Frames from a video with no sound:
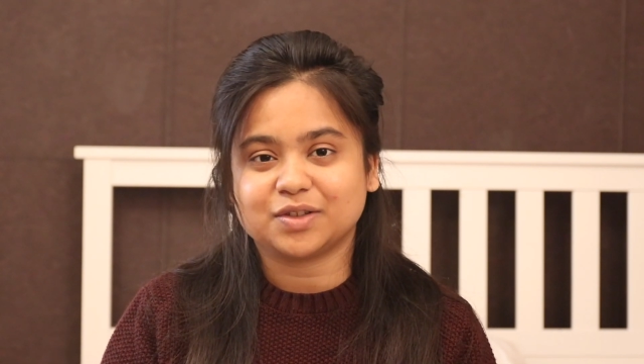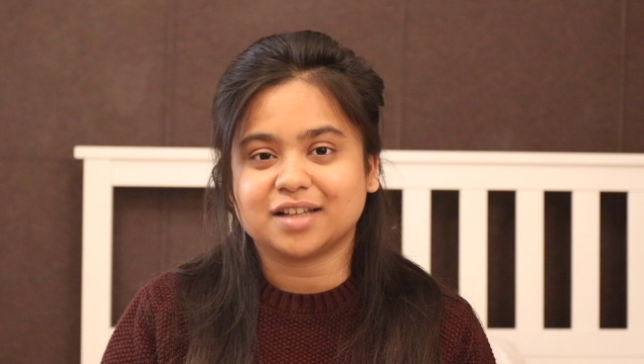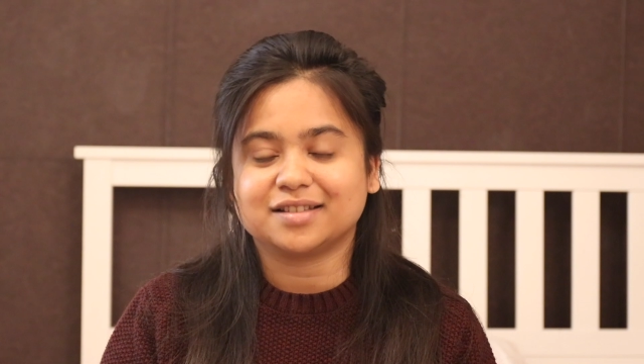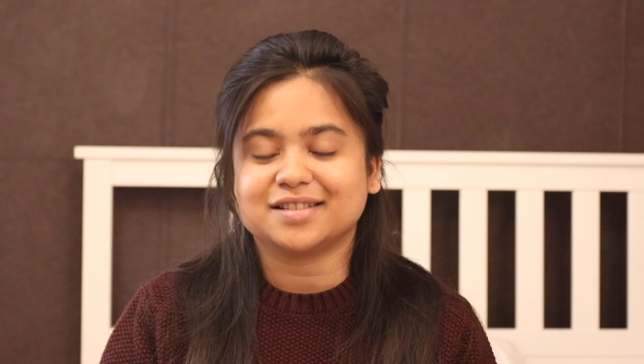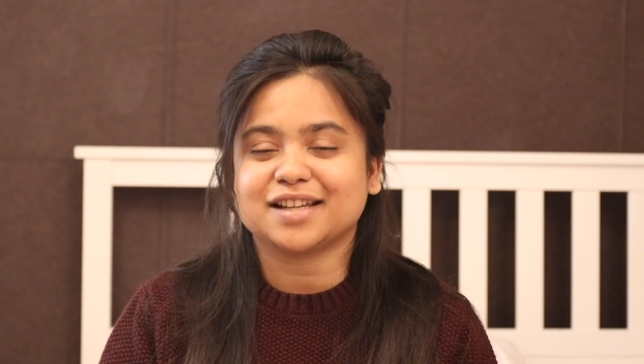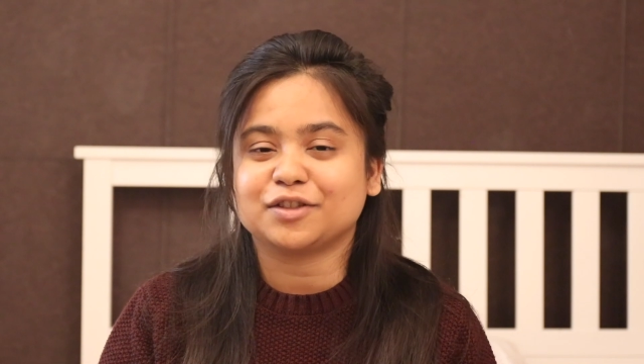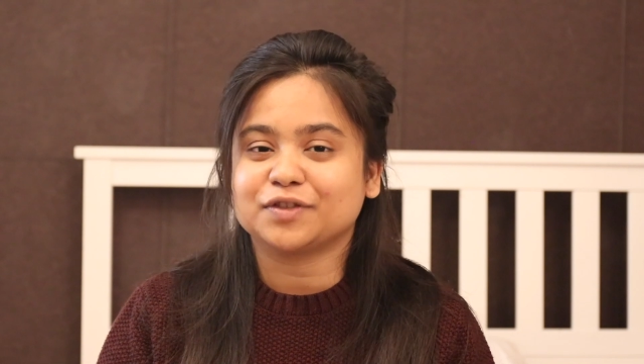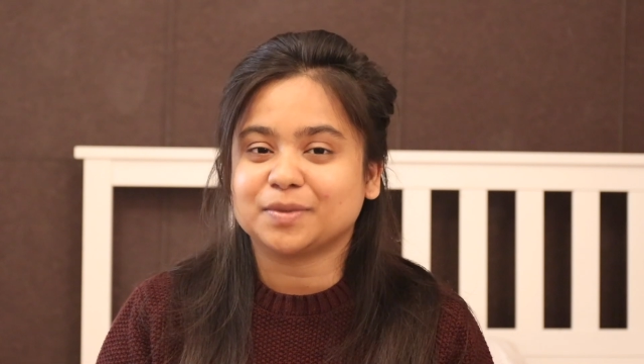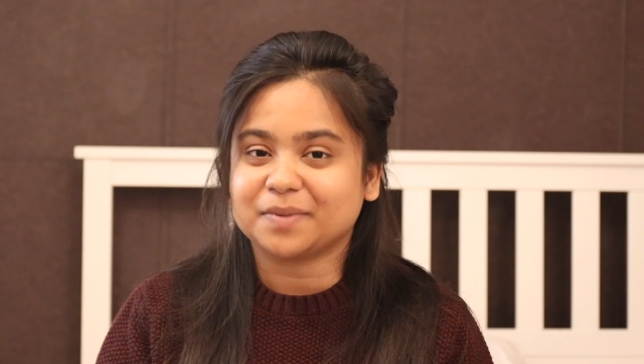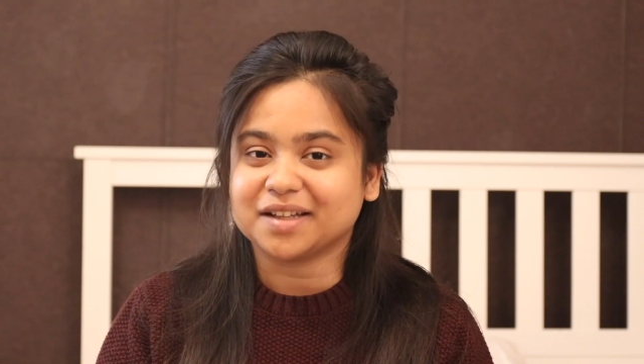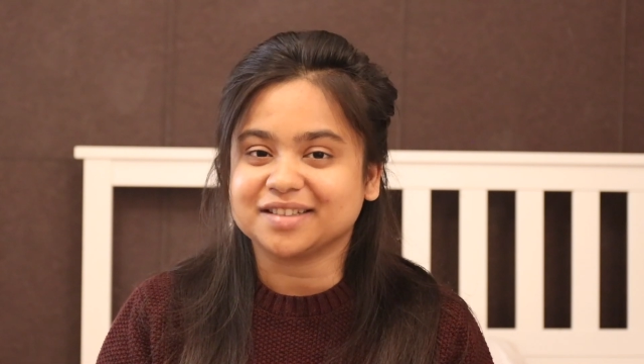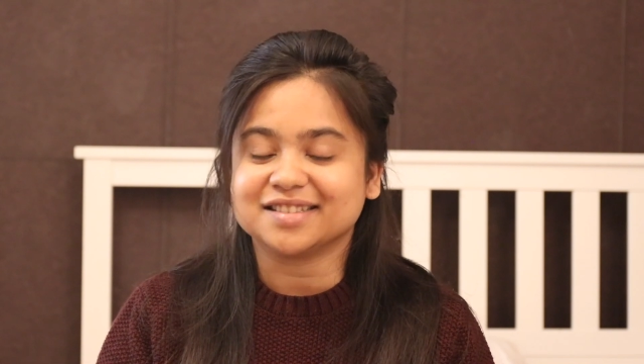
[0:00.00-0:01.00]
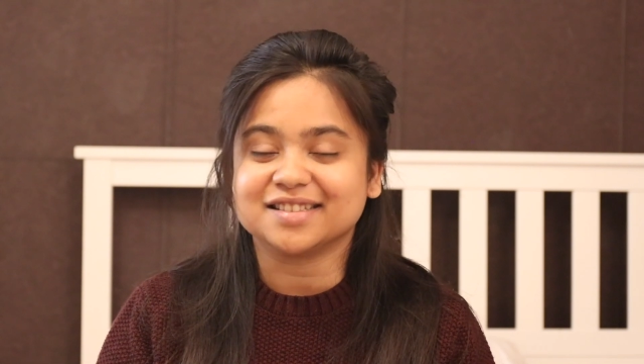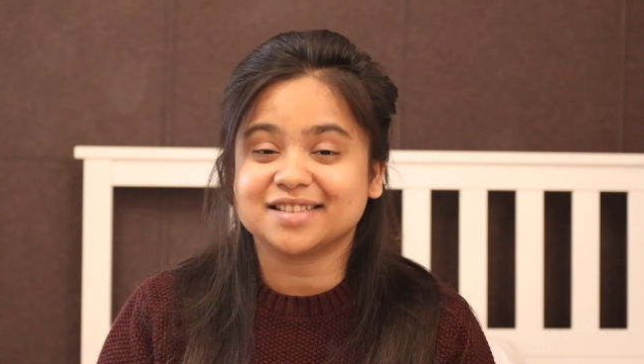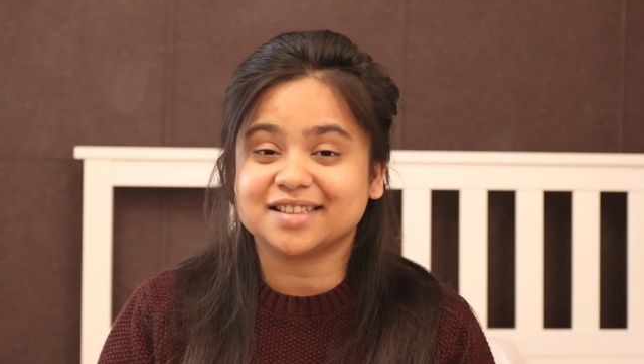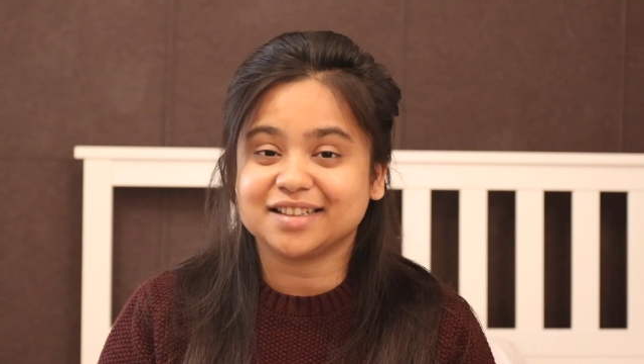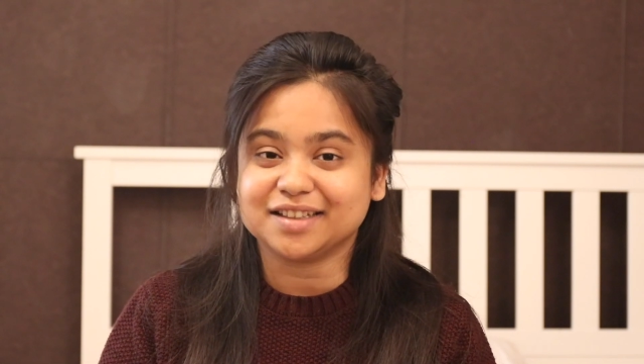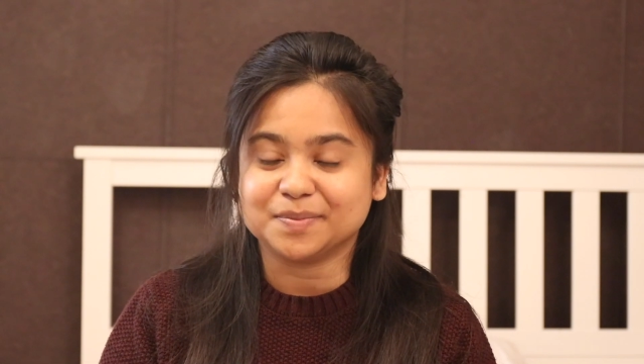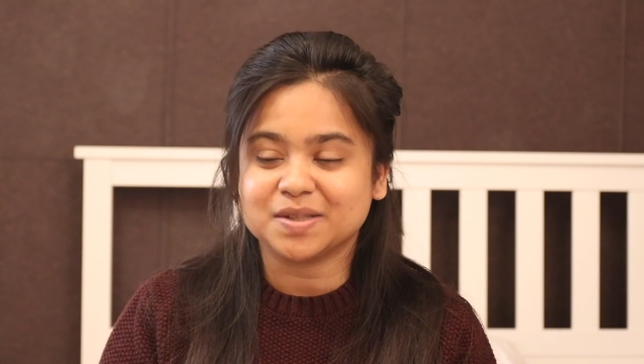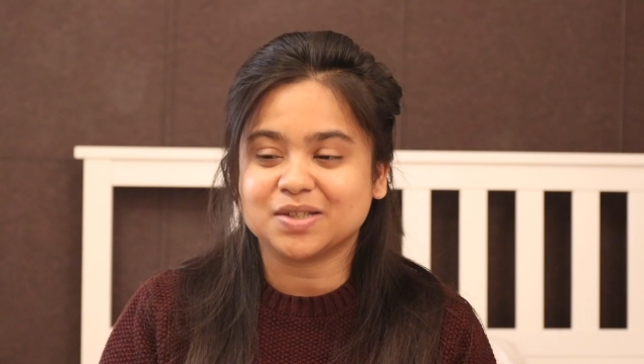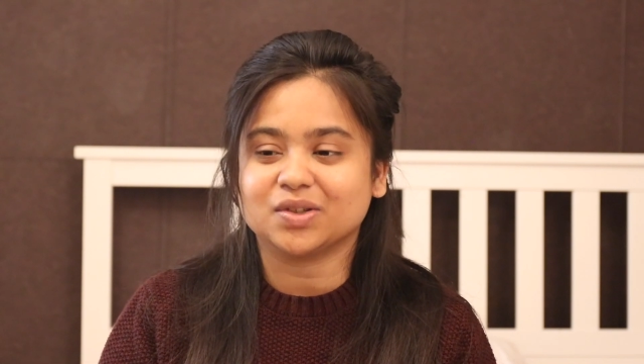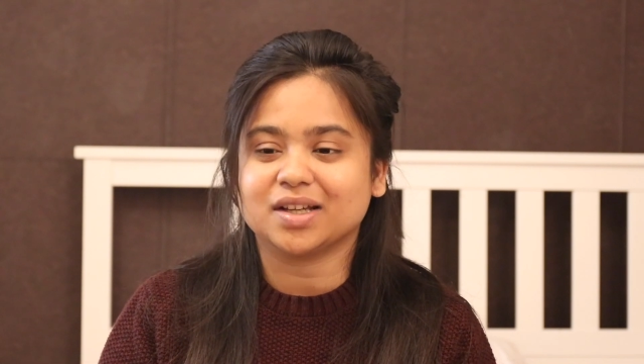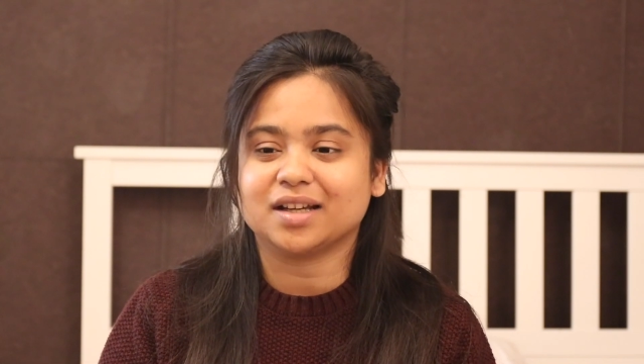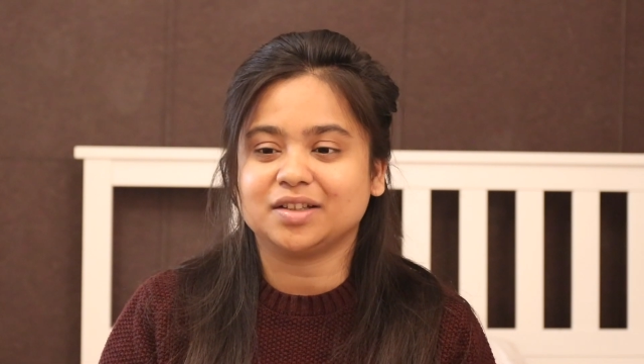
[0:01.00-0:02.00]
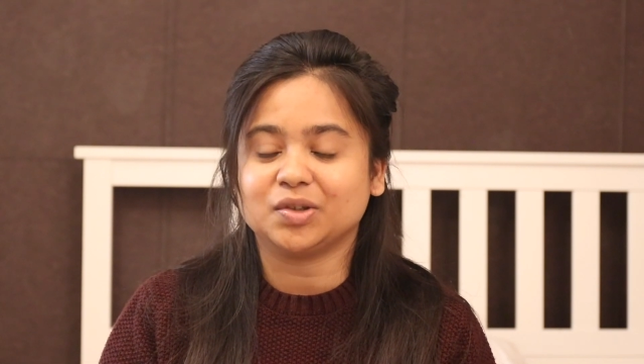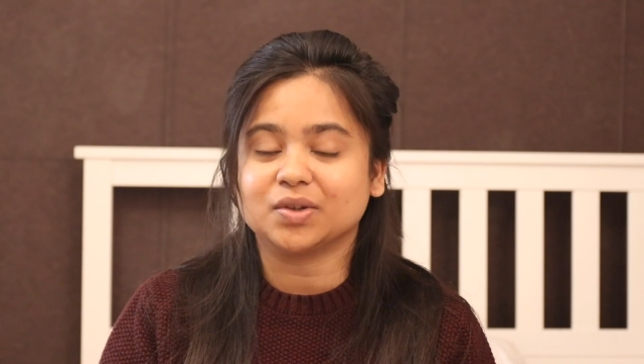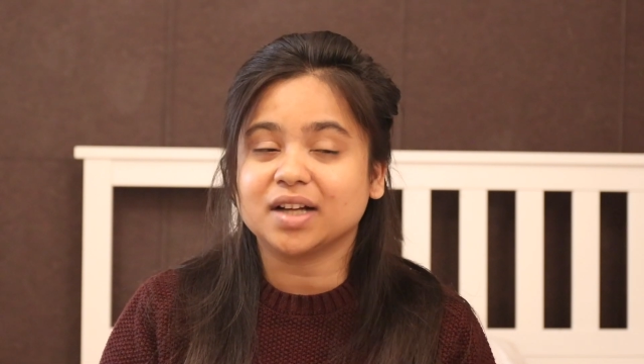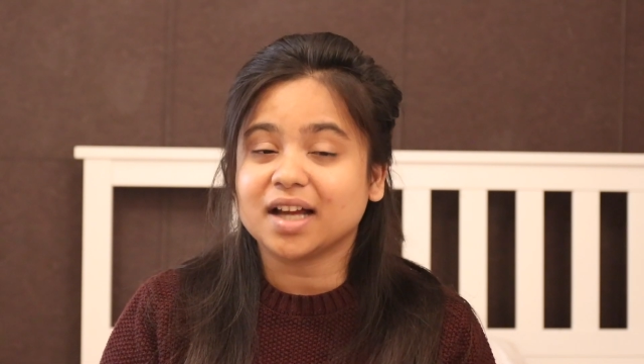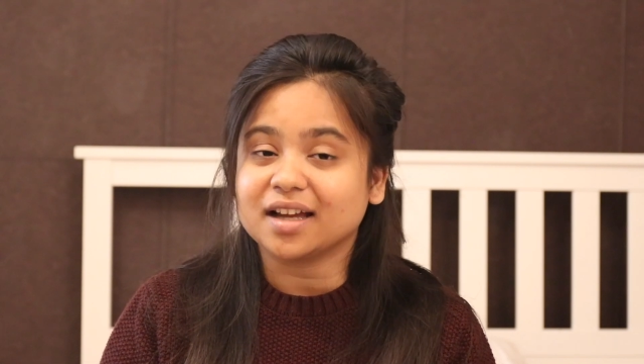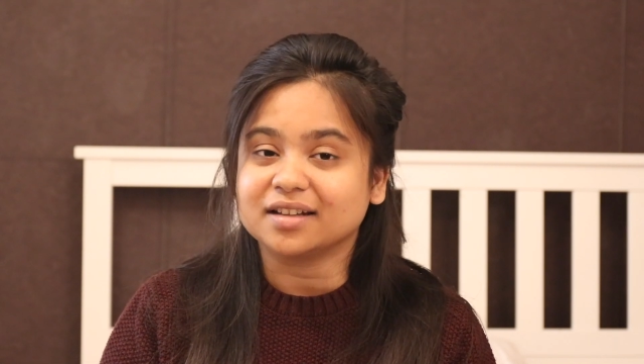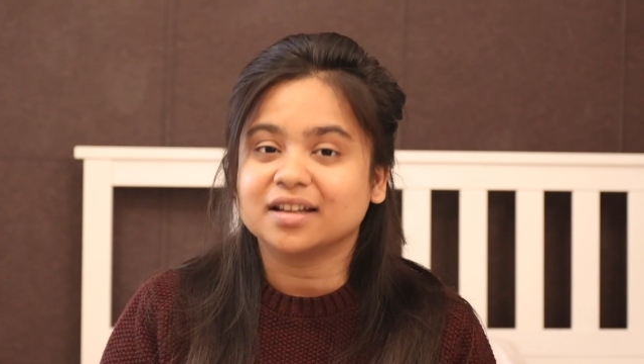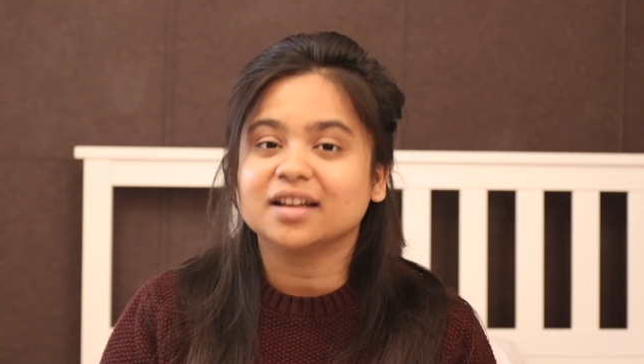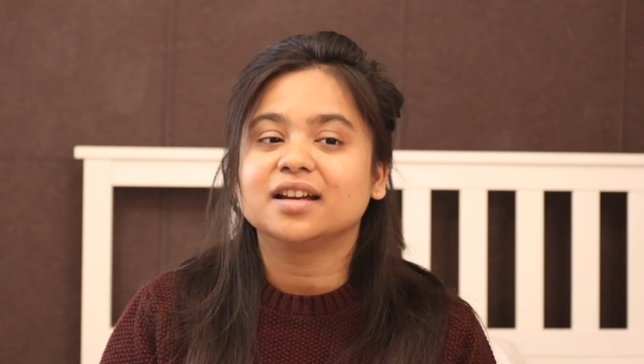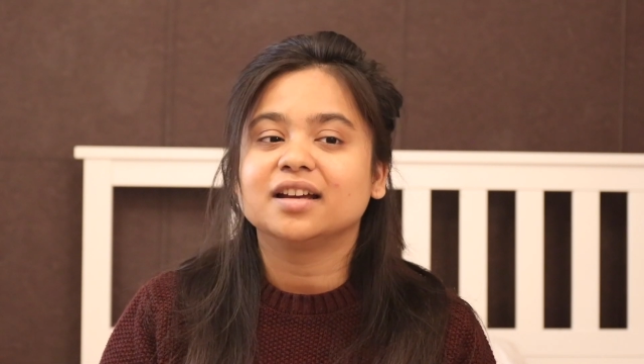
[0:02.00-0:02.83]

to the other side of the bed and sleep so that you can